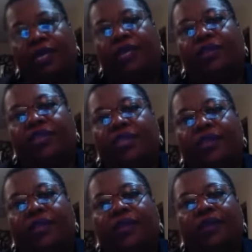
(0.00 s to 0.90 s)

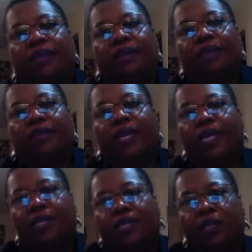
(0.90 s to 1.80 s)
energy
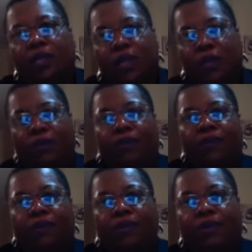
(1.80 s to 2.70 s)
when it's low